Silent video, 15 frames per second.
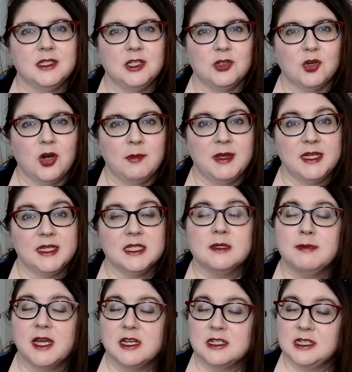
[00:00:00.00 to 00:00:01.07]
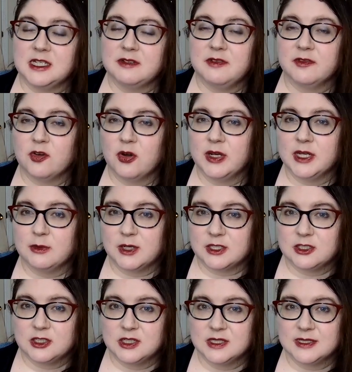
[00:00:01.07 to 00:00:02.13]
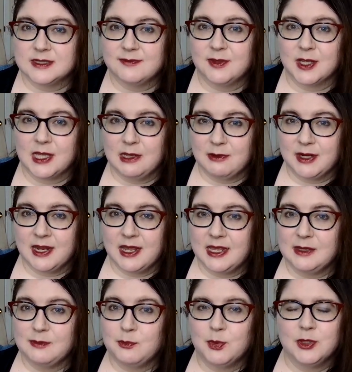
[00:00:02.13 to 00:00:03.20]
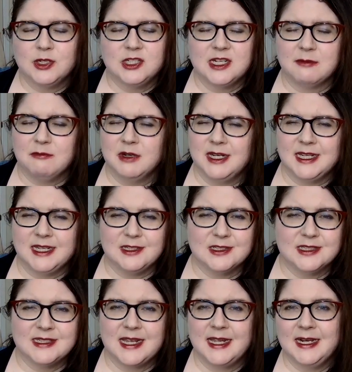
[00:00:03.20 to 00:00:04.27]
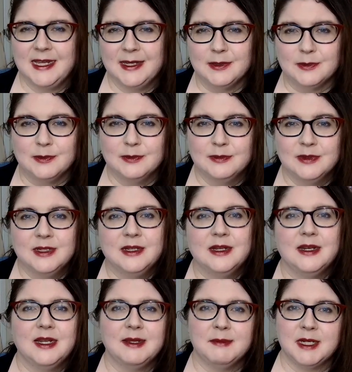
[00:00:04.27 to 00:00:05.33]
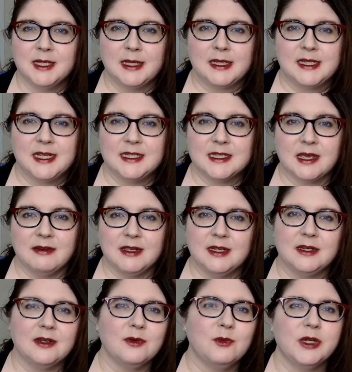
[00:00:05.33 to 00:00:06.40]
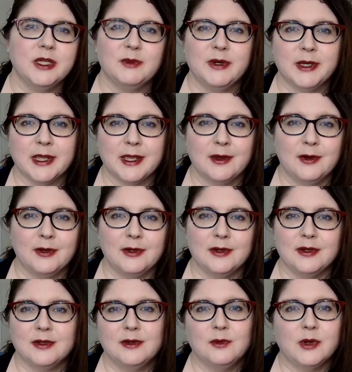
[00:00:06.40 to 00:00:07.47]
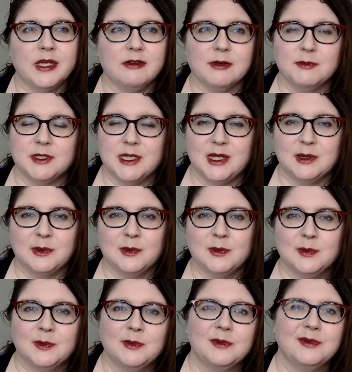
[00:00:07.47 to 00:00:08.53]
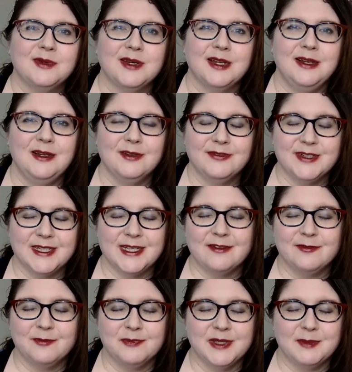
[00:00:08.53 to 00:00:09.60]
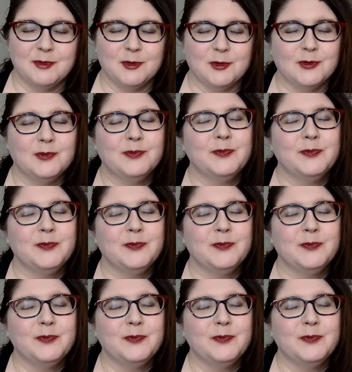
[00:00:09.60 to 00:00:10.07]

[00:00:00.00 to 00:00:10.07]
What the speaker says: do comment, especially if you've got any questions for the Q&A, but generally just say hello. Let me know how your day's going, what you're working on, what you're up to. I love to hear from people.